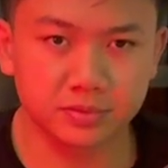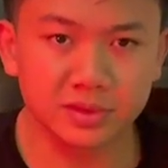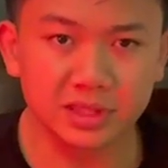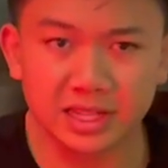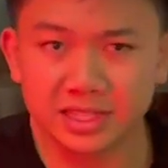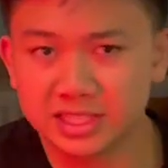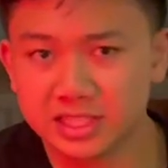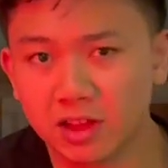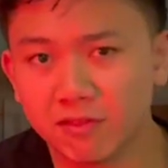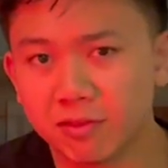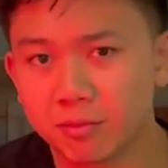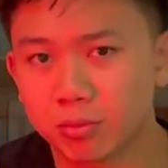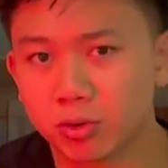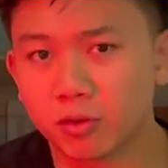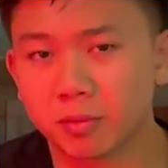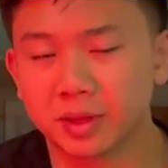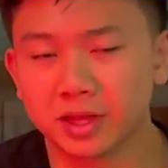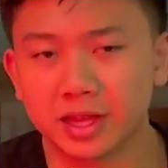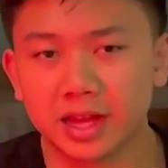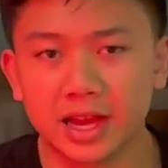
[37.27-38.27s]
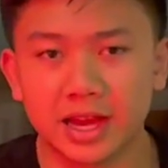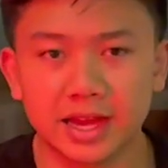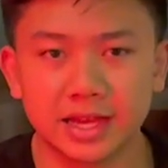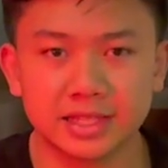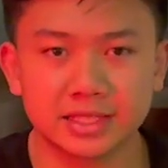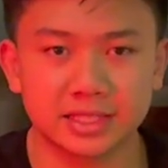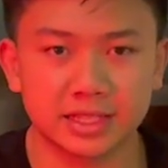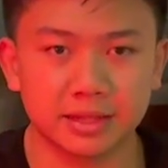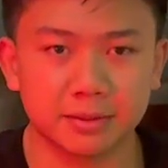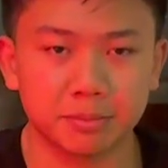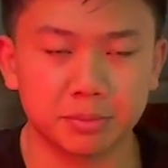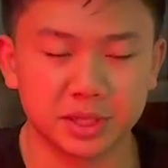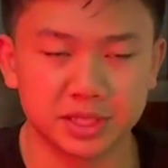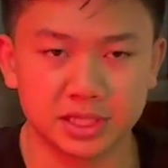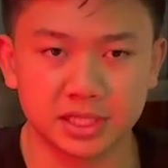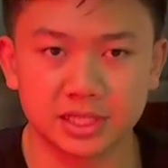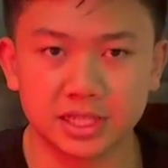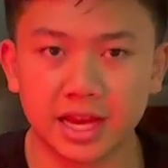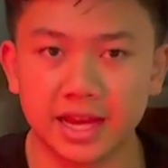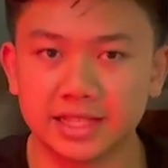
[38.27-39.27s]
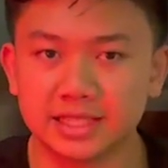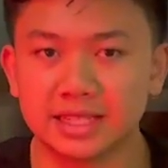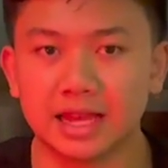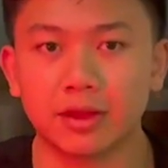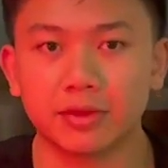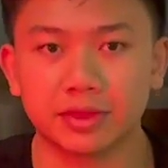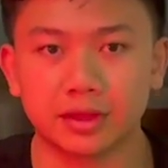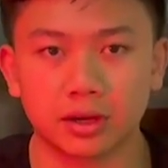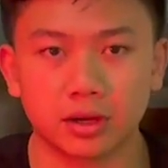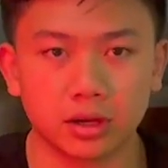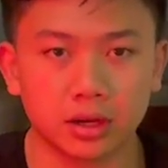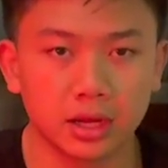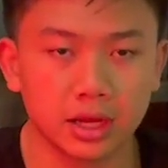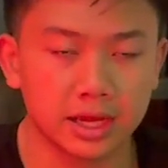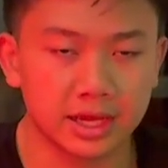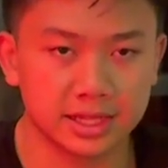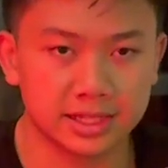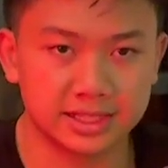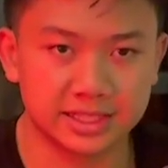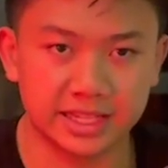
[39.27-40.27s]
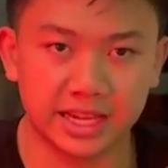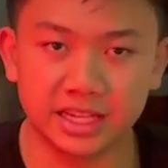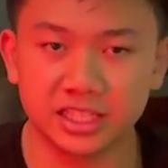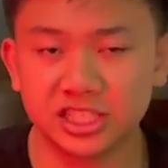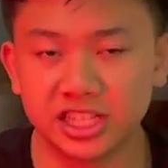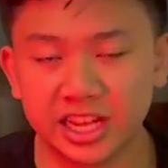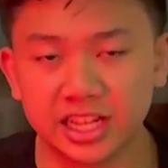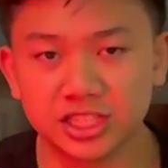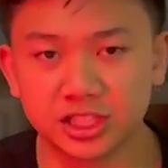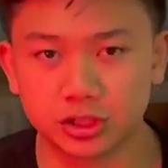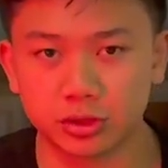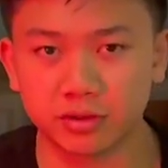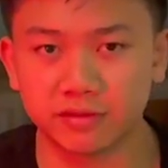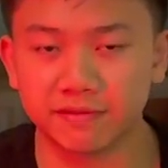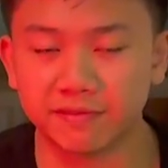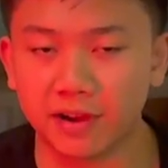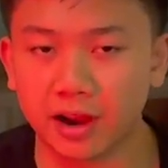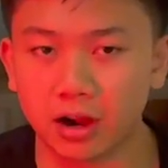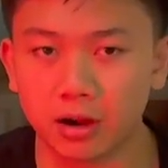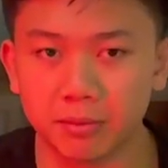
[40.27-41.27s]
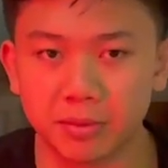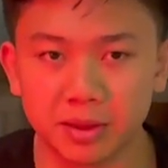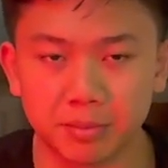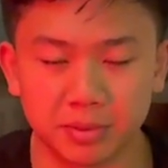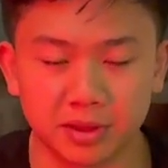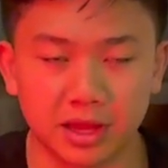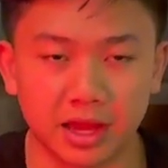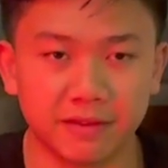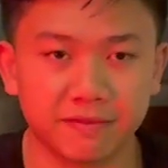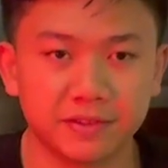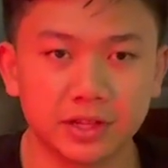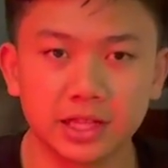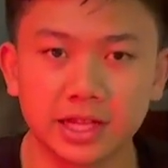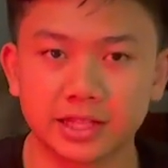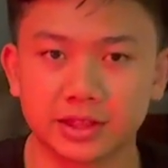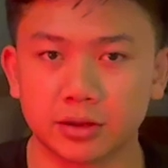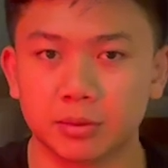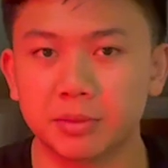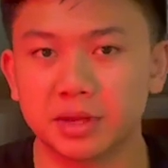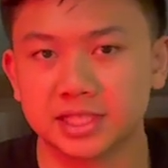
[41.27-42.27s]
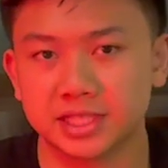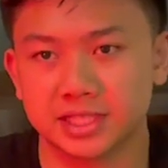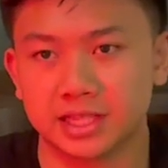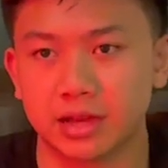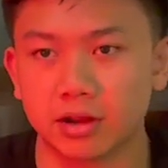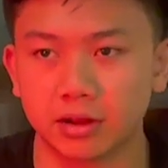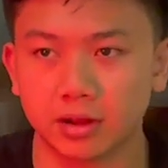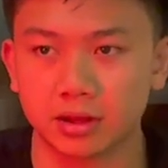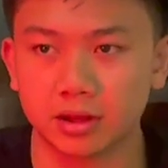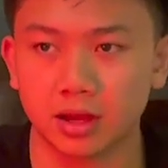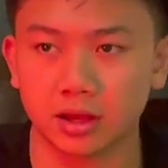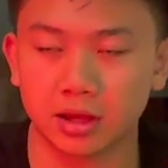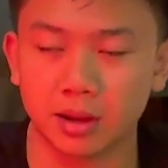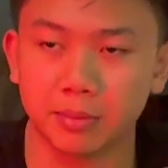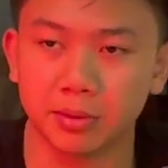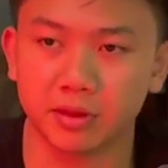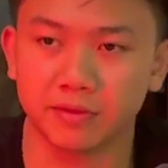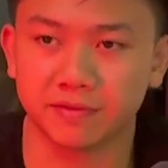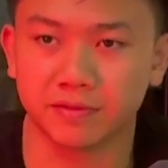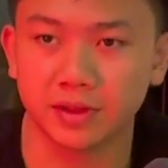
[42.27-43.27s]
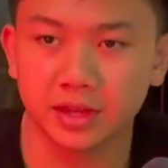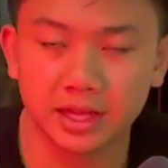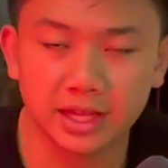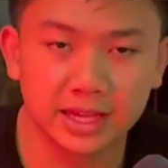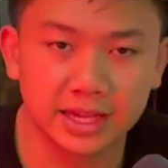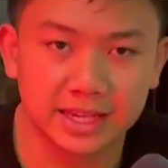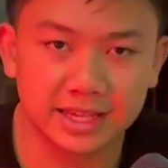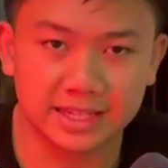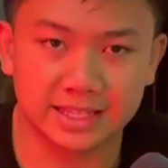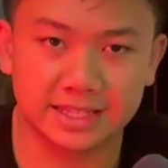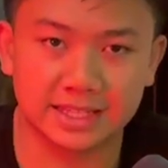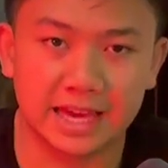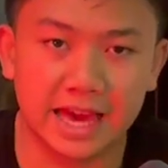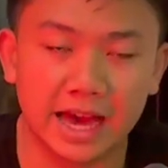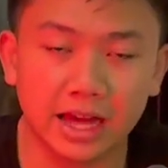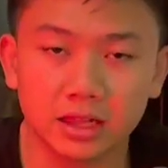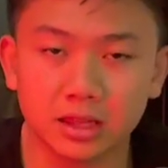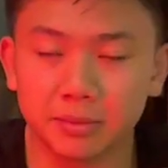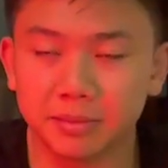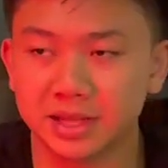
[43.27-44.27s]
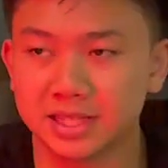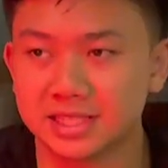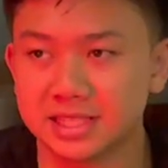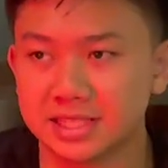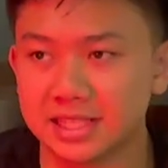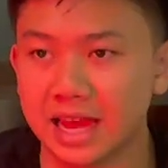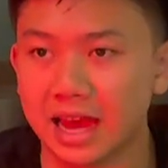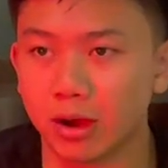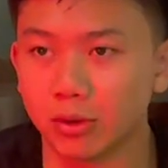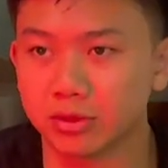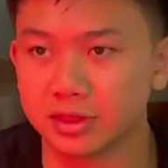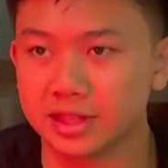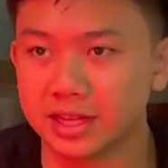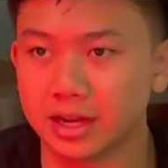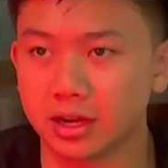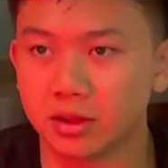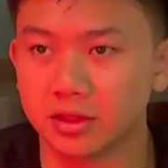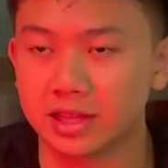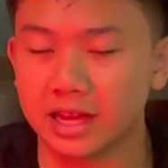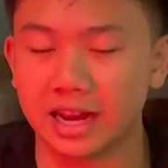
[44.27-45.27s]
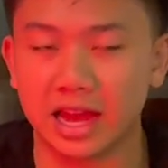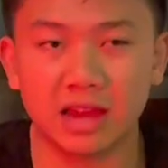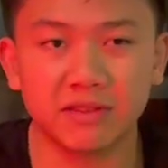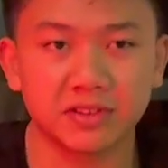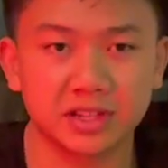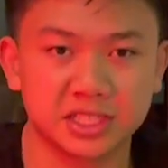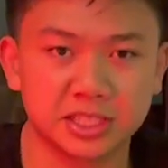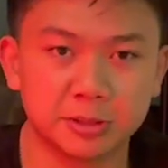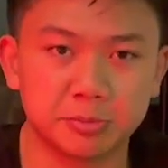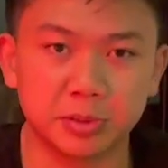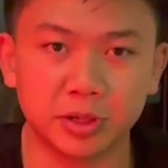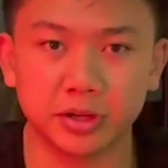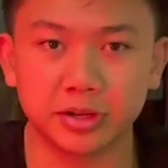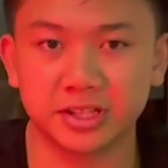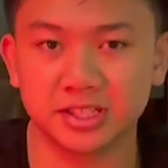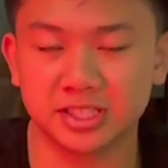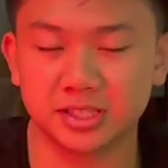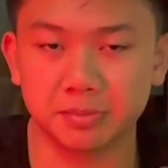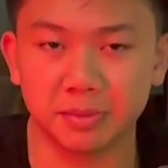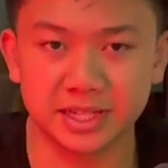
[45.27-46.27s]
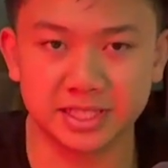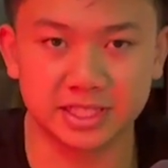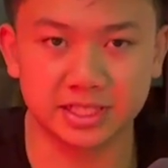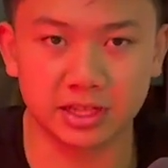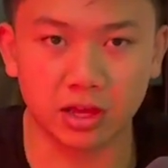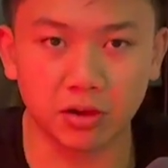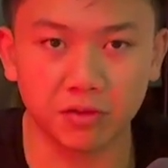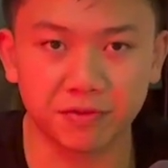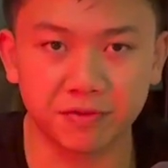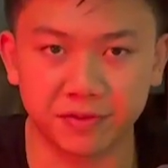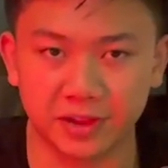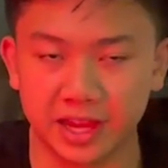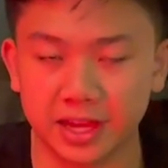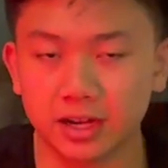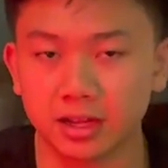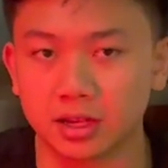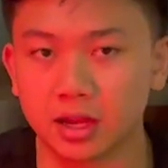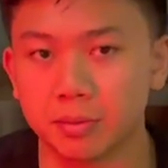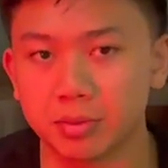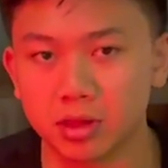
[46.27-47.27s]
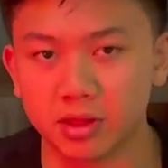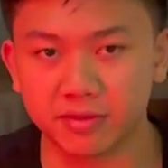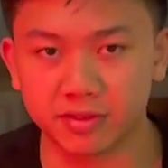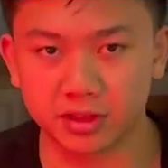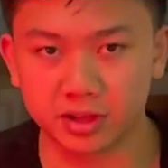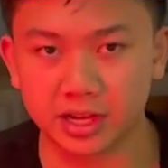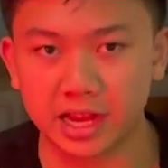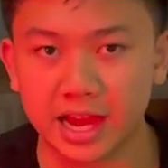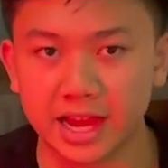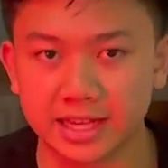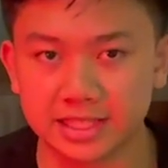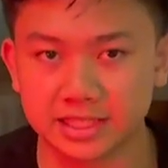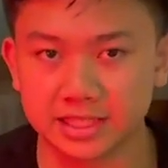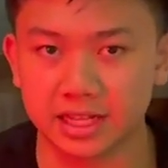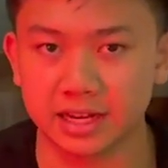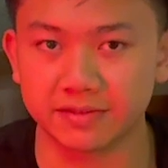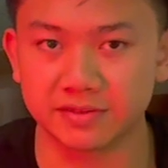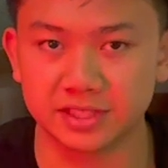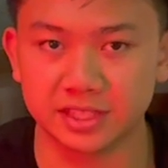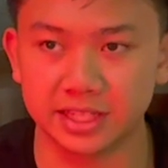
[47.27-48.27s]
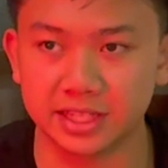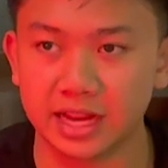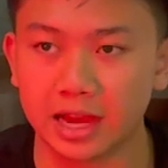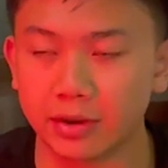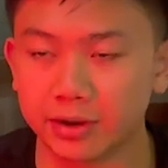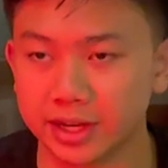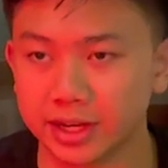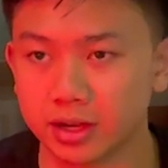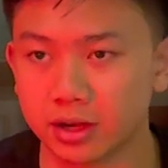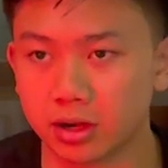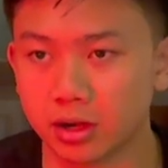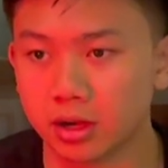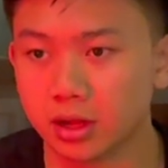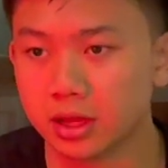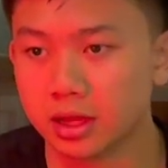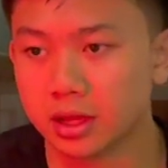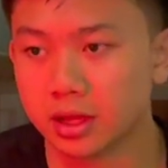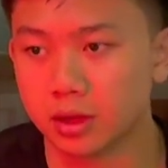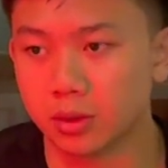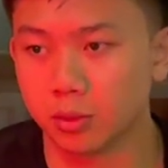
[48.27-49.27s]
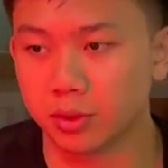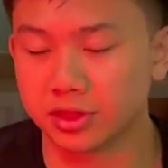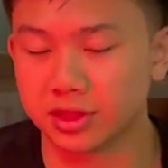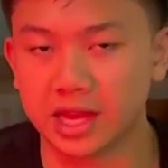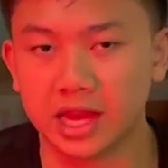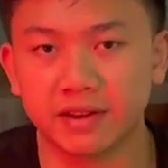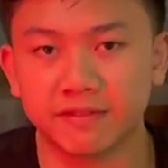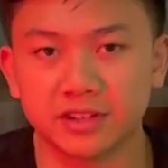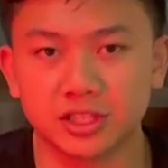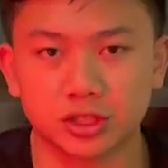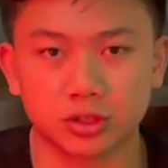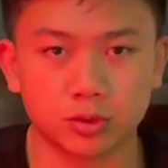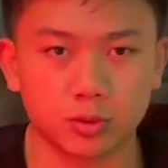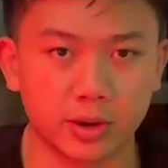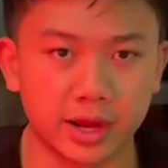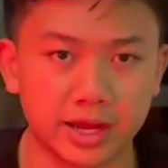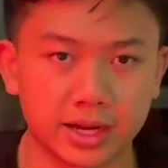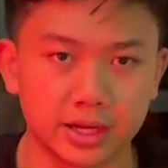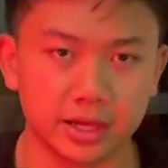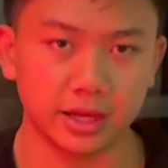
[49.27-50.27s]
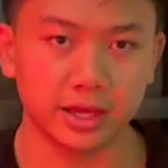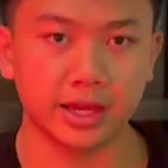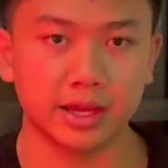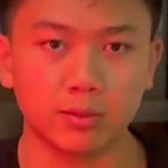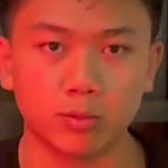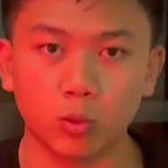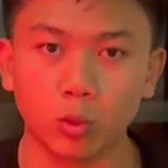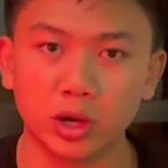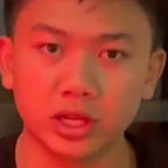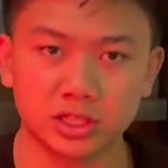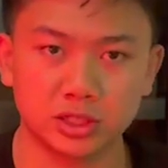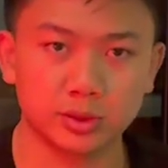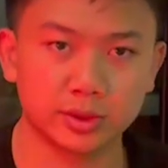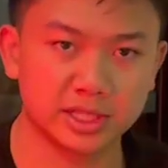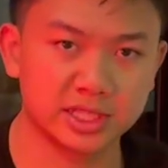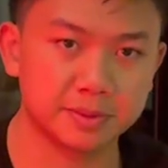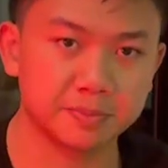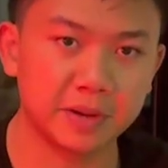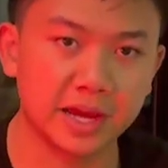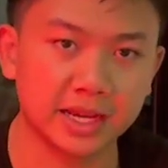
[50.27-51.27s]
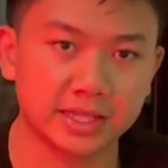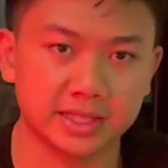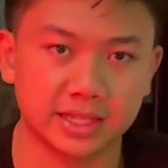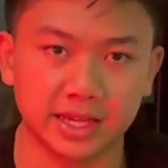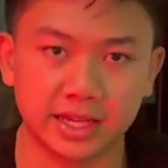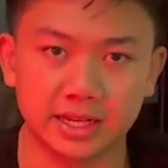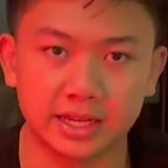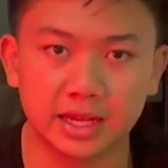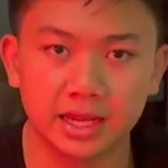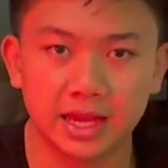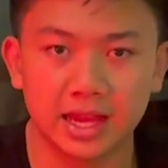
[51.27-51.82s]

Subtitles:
self-improvement guys and business guys out there say change your environment, but I feel like they're missing out a couple of elements out there that I've experienced myself and a couple of other guys that I've seen out here with kind of a trend and what to expect and